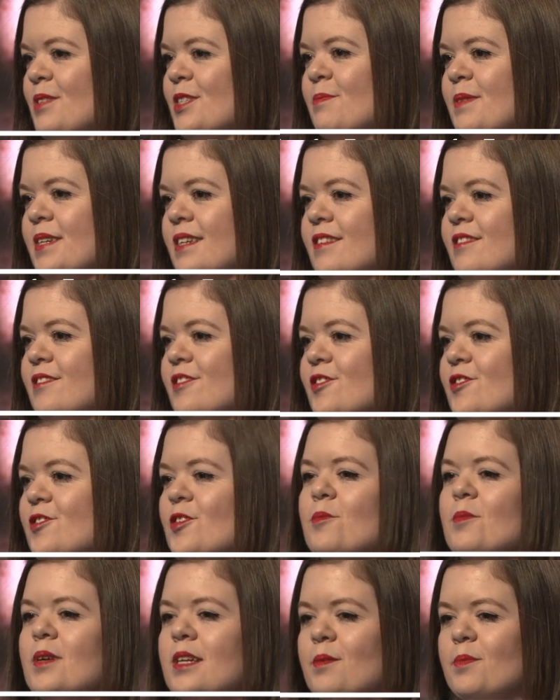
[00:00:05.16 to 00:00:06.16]
be speaking to
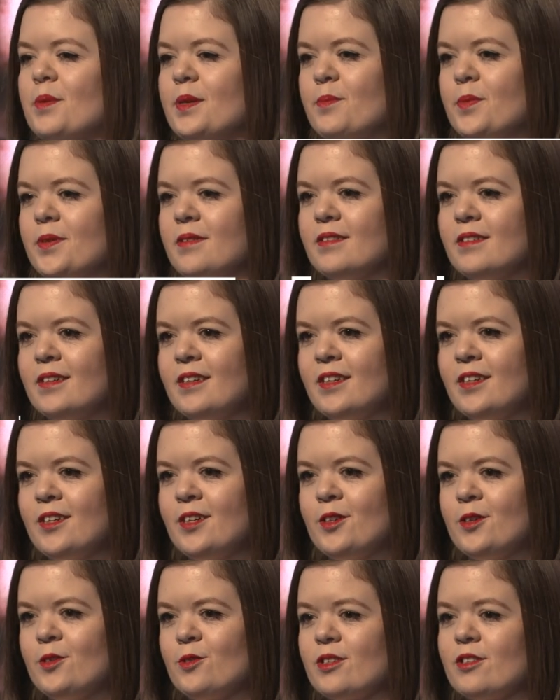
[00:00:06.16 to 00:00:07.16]
so many people
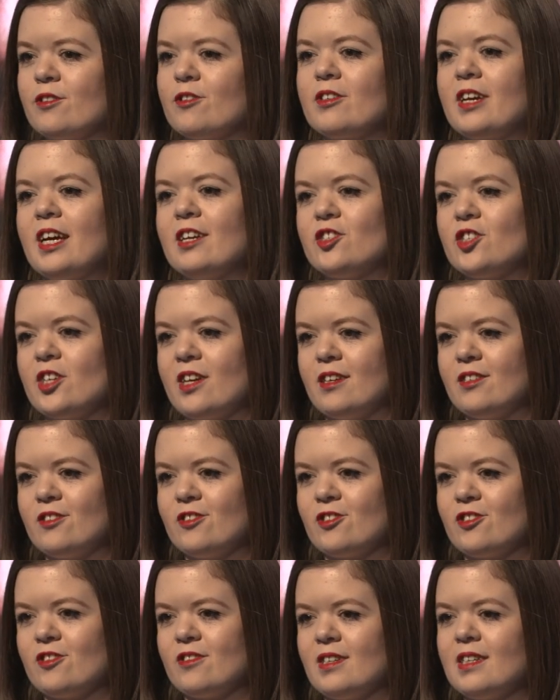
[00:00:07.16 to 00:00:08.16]
who can create
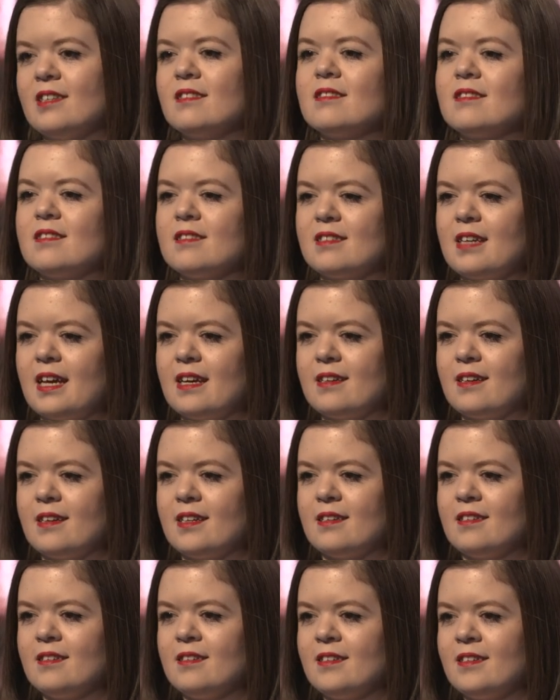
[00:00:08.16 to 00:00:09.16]
change
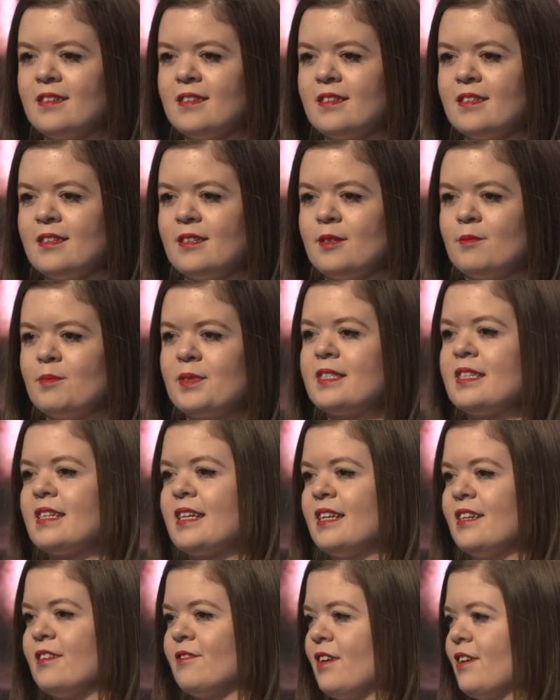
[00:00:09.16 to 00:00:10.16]
instantaneously,
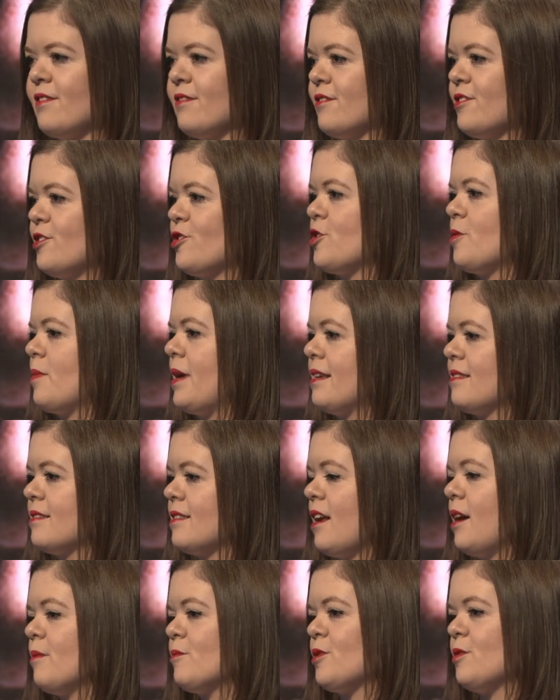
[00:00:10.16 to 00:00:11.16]
particularly around the domains
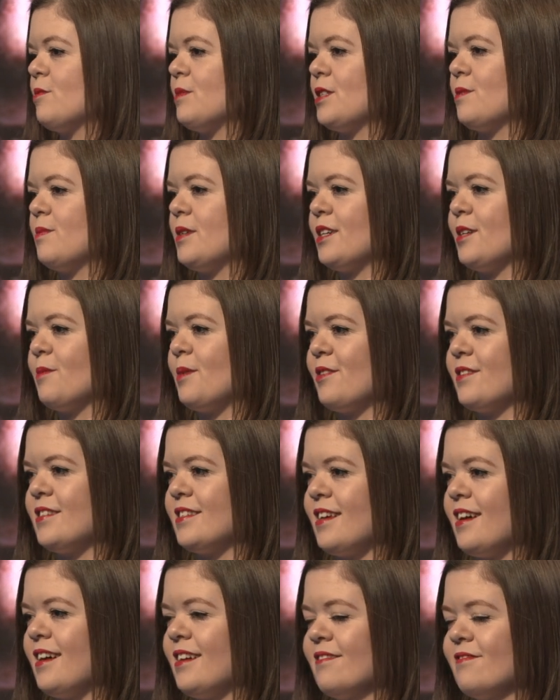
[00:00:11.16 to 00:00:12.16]
that I'm going to be speaking about
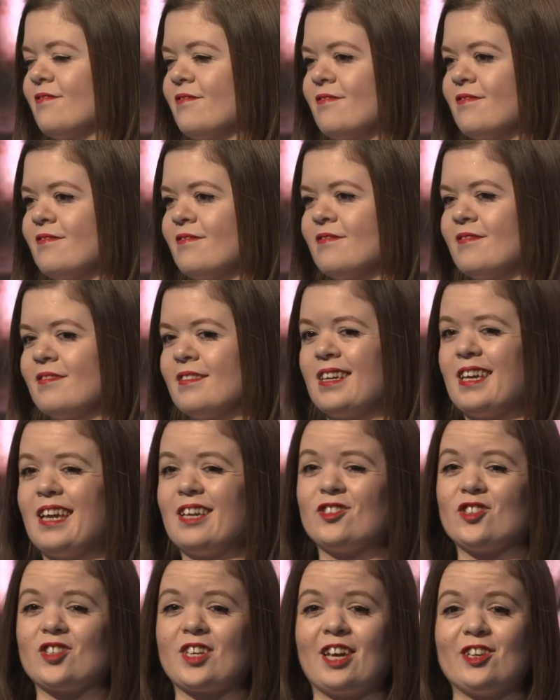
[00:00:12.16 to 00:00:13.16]
today
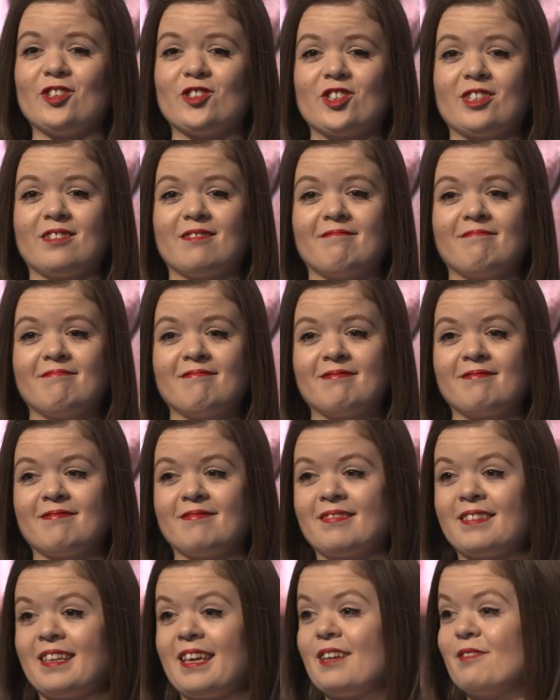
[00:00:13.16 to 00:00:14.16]
education
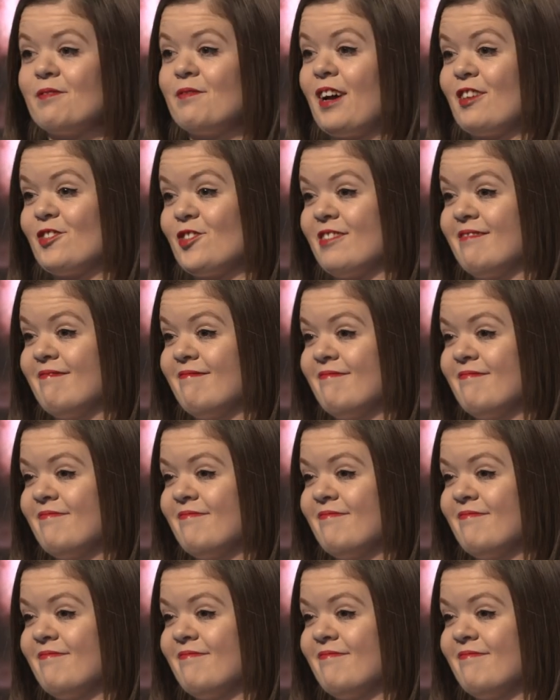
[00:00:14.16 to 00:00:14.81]
and fashion.